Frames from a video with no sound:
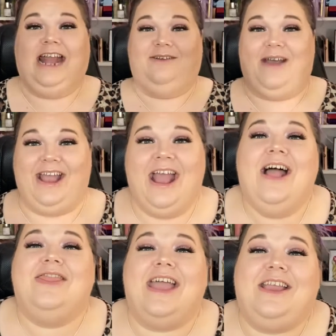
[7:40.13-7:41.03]
anyway,
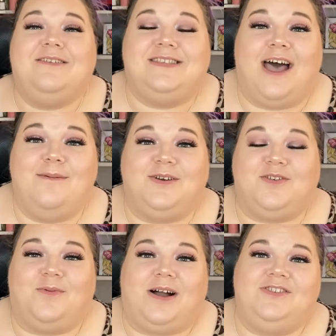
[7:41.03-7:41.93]
thank you so much for
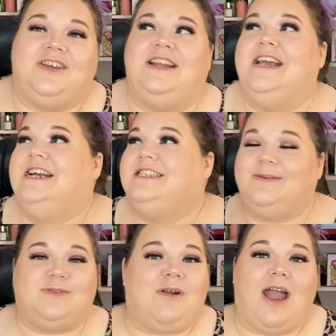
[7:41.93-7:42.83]
watching.
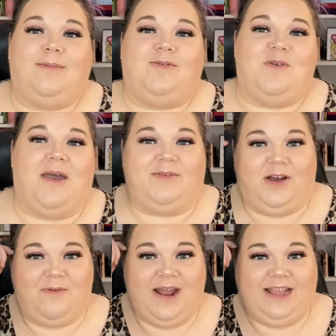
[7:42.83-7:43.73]
Subscribe if you haven't
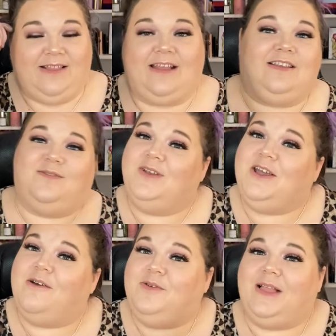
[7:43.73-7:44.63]
already. Like this
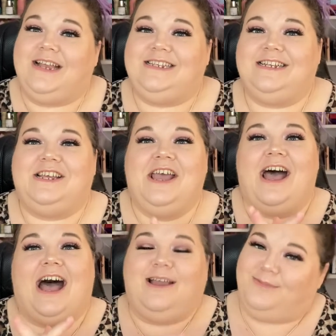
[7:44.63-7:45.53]
video if you liked it.
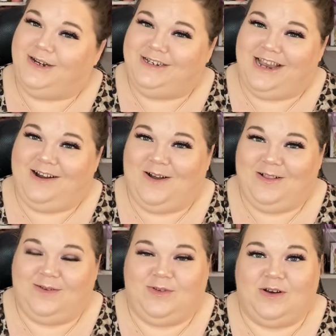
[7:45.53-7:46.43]
I appreciate all
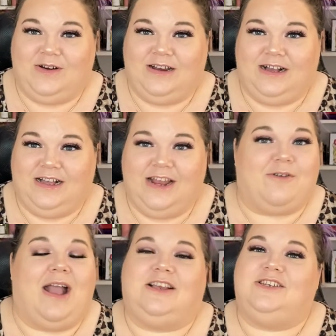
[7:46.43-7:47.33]
of your uh,
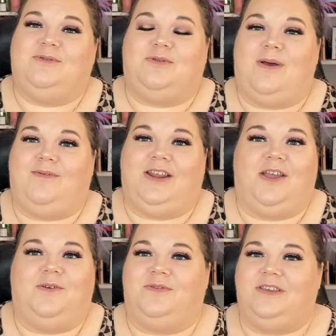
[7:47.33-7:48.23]
interaction with my
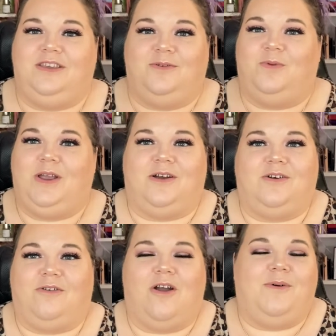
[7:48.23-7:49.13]
videos. We are
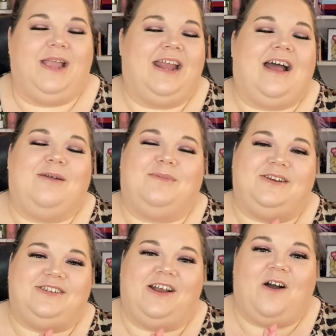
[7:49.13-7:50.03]
growing and I
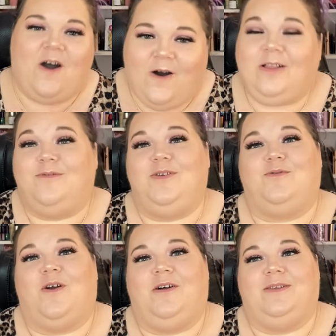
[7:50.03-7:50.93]
appreciate all of you
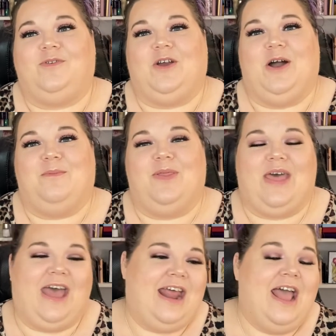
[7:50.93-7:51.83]
for all of your help with
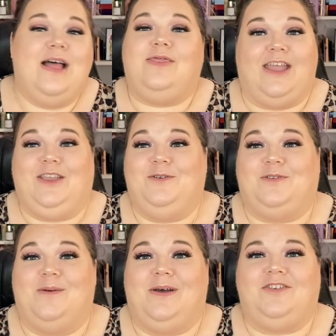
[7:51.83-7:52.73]
that. Thank you
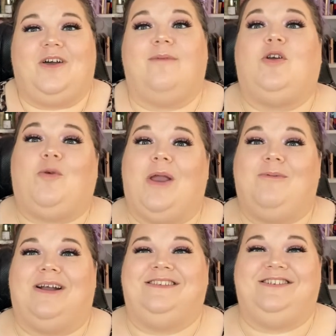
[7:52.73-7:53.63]
so much. Y'all have a great
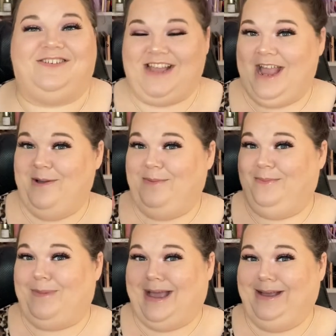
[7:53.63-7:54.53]
rest of your day.
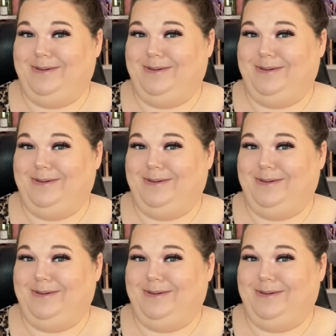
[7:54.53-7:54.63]
Bye.